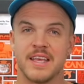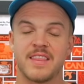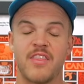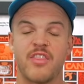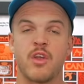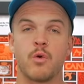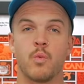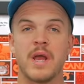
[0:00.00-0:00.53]
that
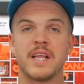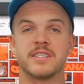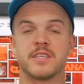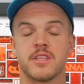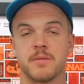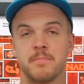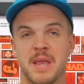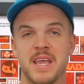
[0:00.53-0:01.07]
they went to
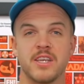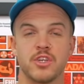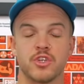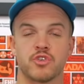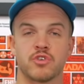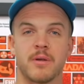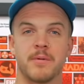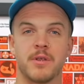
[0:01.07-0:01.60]
the main
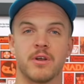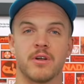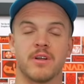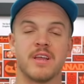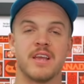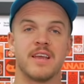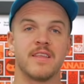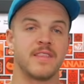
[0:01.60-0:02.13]
distributor
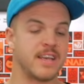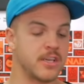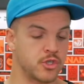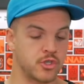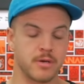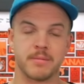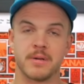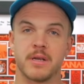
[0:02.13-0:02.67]
that
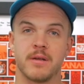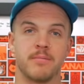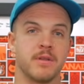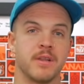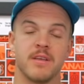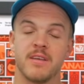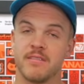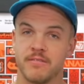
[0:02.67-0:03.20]
distributed
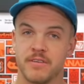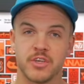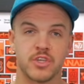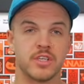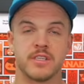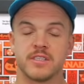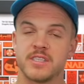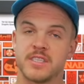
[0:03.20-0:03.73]

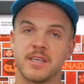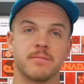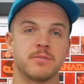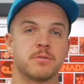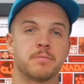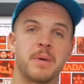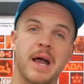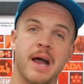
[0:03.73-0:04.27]
Vision, Sims,
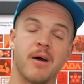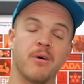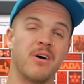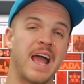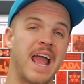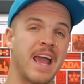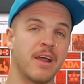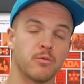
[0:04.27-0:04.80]
Powell,
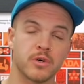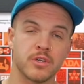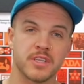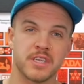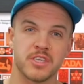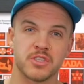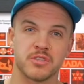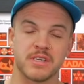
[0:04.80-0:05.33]
and World
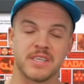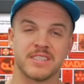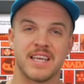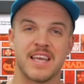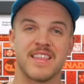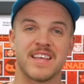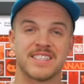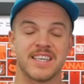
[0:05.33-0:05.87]
Industries,
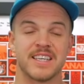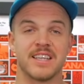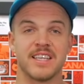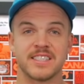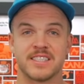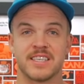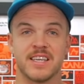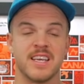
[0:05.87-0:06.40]
and they said,
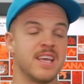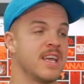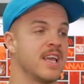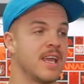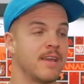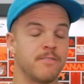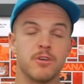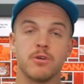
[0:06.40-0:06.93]
listen,
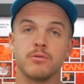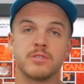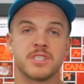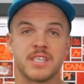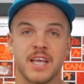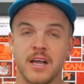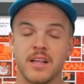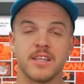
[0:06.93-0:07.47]
if you
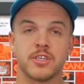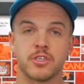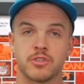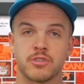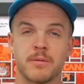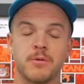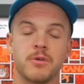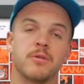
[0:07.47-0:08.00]
sell and
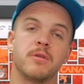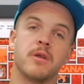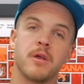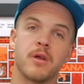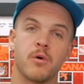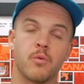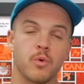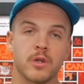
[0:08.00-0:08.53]
distribute
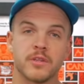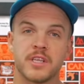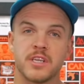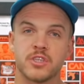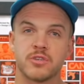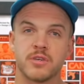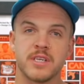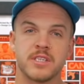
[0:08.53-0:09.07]
World
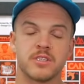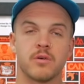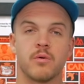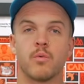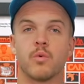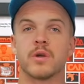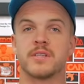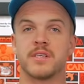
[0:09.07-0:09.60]
Industries,
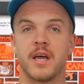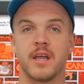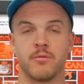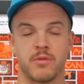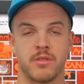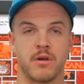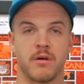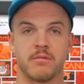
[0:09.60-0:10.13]
we're done
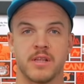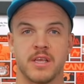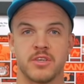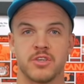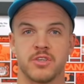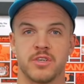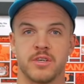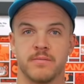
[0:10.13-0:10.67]
with our
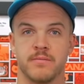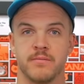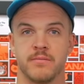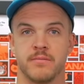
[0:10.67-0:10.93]
relationship.